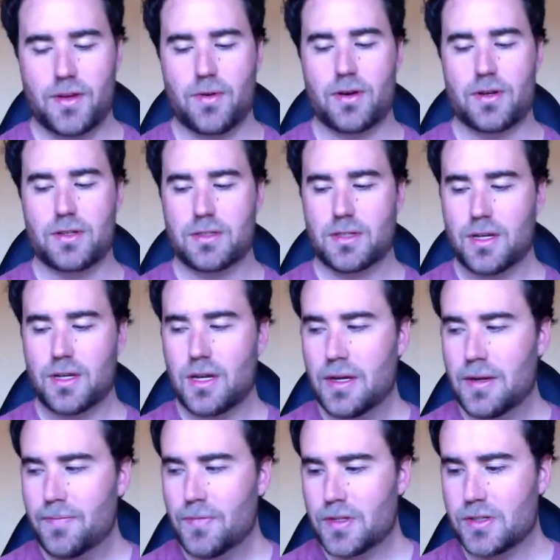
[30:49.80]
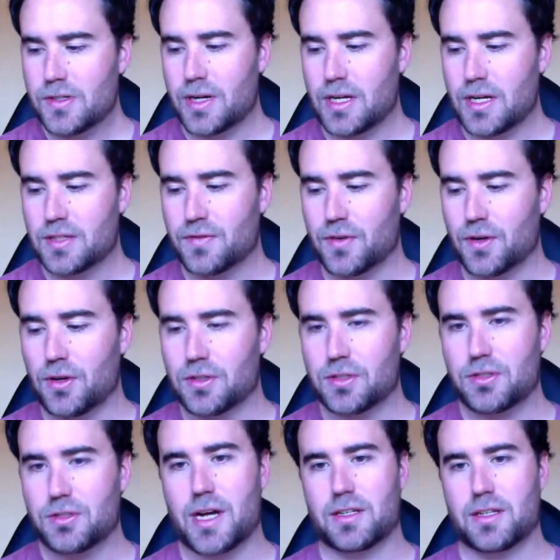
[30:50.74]
worries. So I guess for
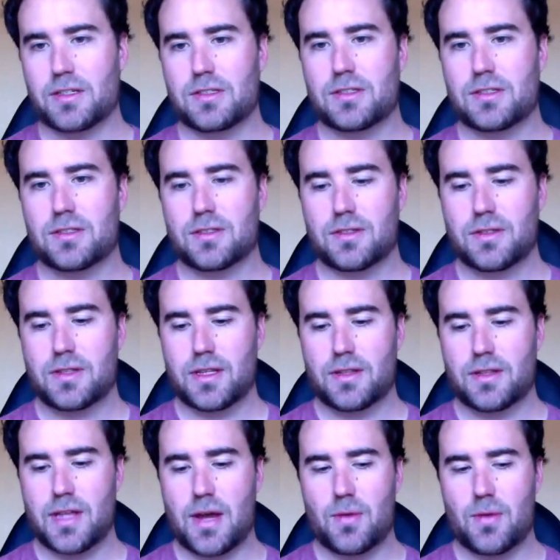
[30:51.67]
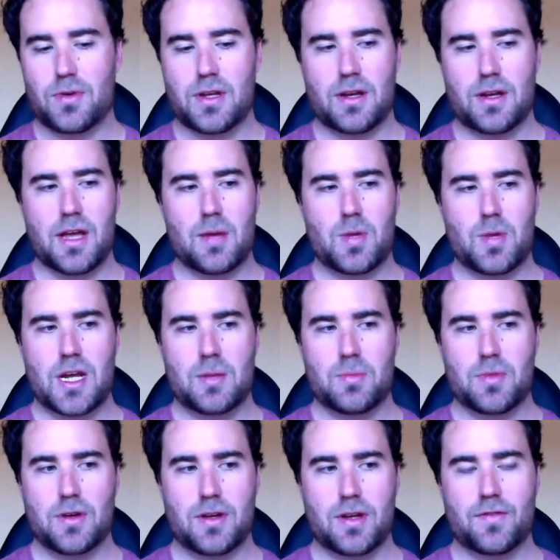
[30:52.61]
contractors, they would need an
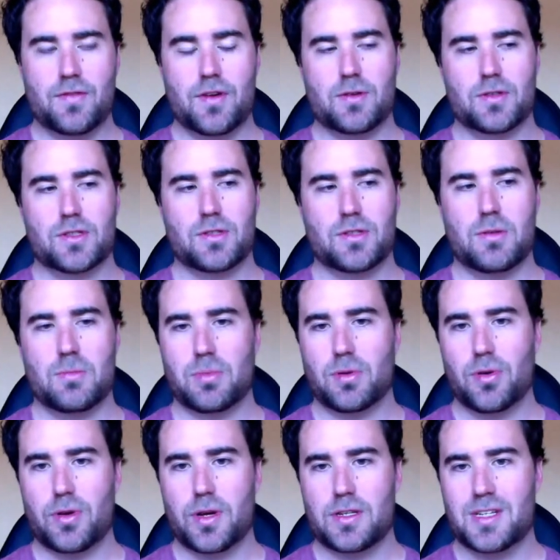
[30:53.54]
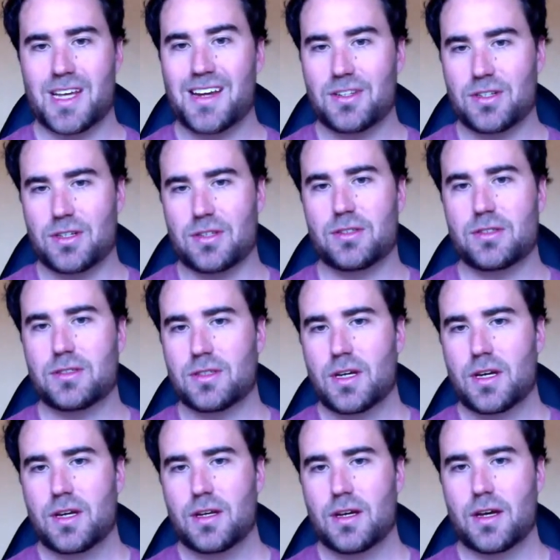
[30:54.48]
ABN, but if I was to employ teachers
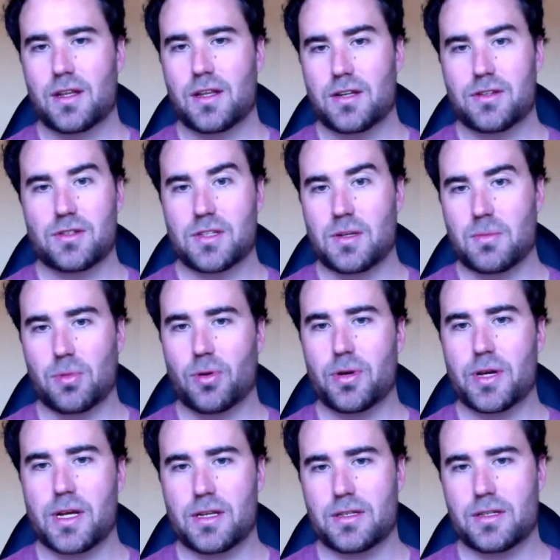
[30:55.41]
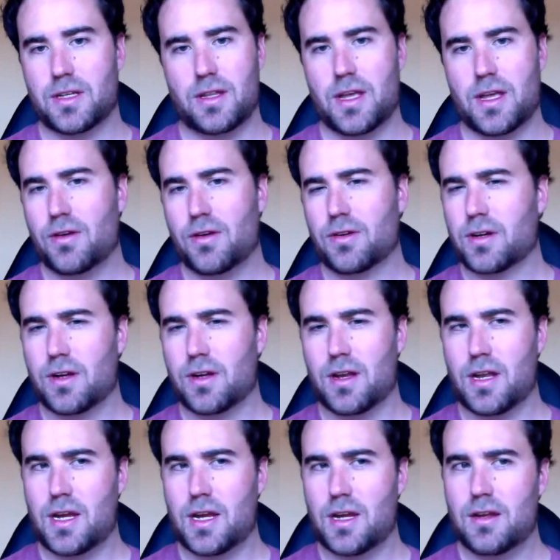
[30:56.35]
and they're just employees, then they're not going
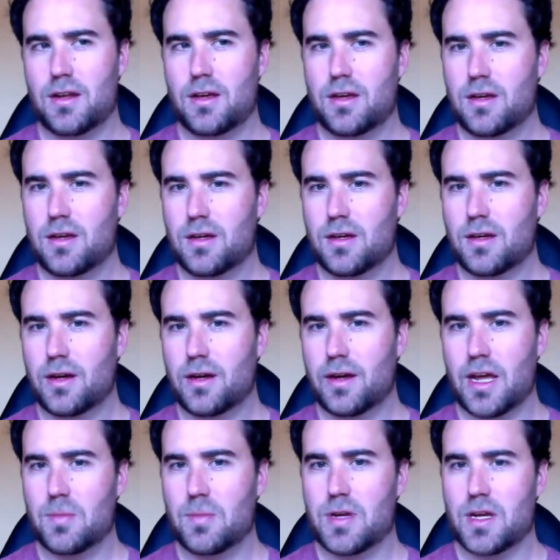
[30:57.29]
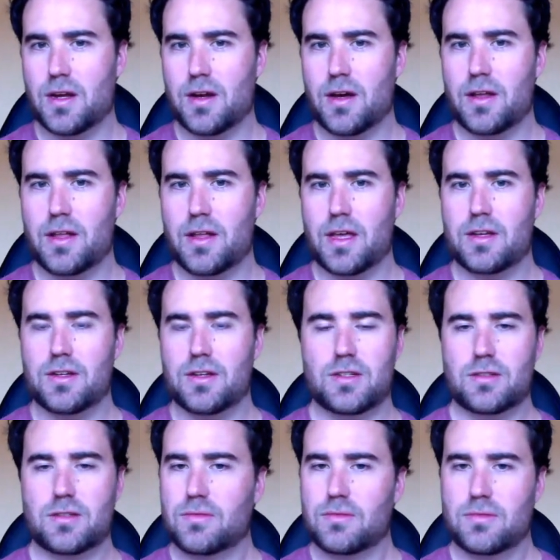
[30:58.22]
to need an ABN, are they? They
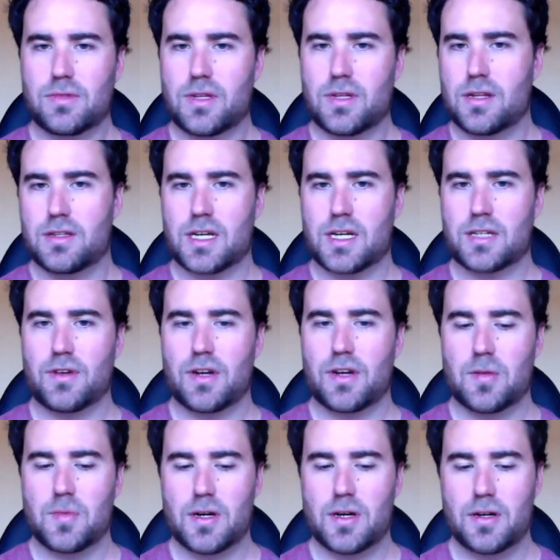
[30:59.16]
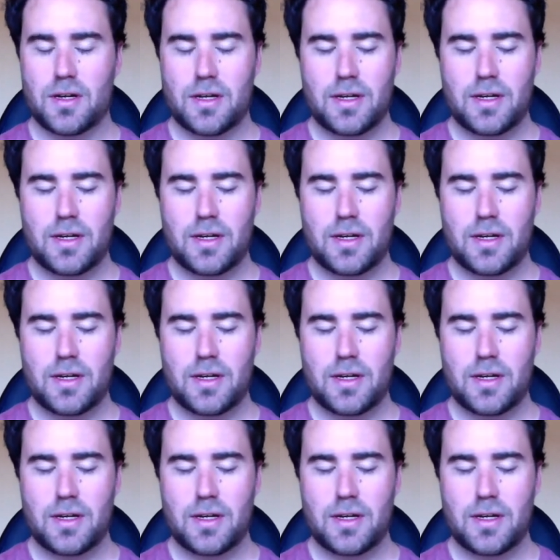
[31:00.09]
just need a tax one number.